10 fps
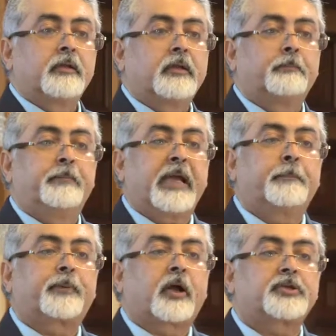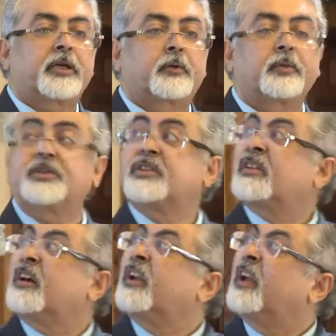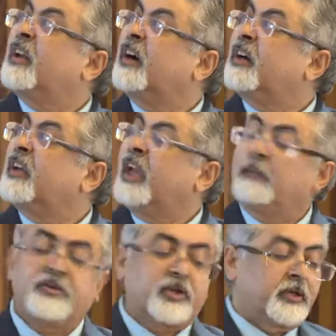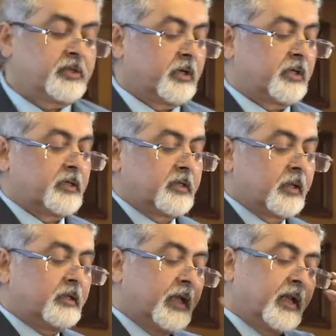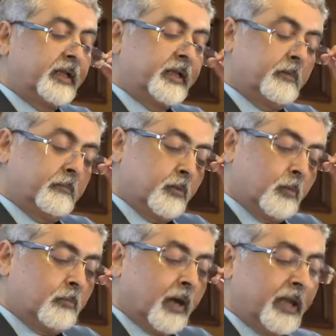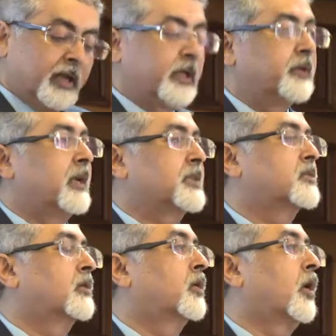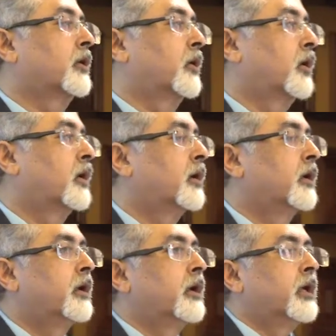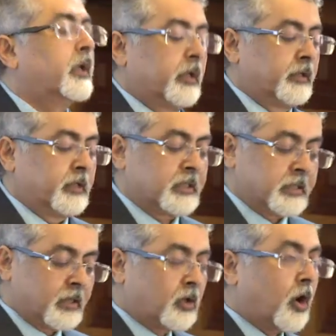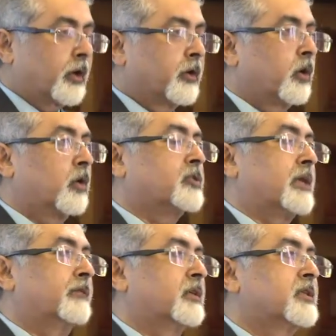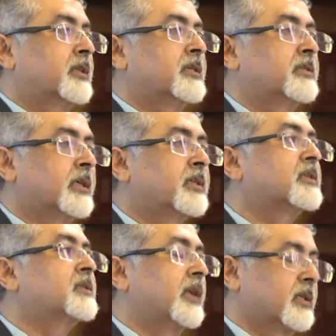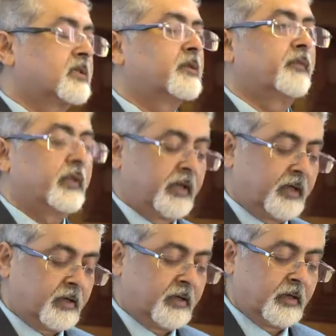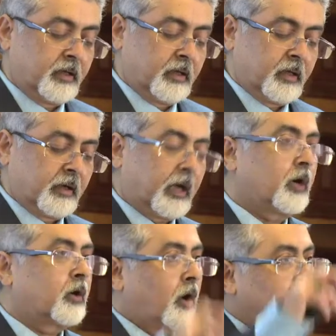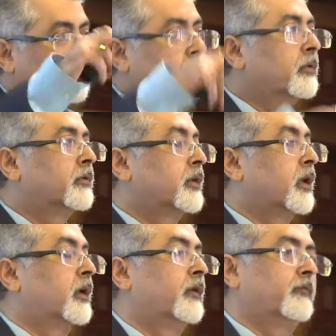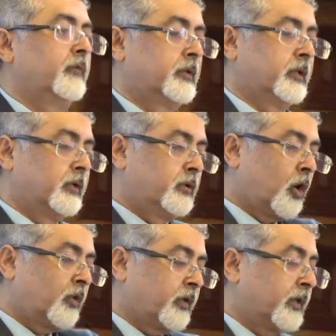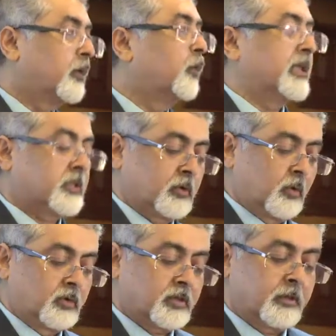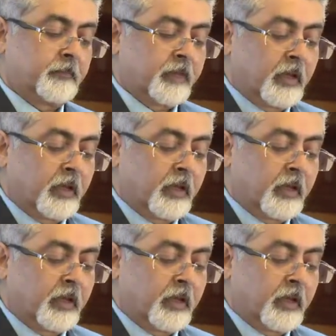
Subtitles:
The big project, which is again a game changer, is the Delhi-Mumbai Industrial Corridor. This is a corridor traversing 6 states of India across the north and the west coast,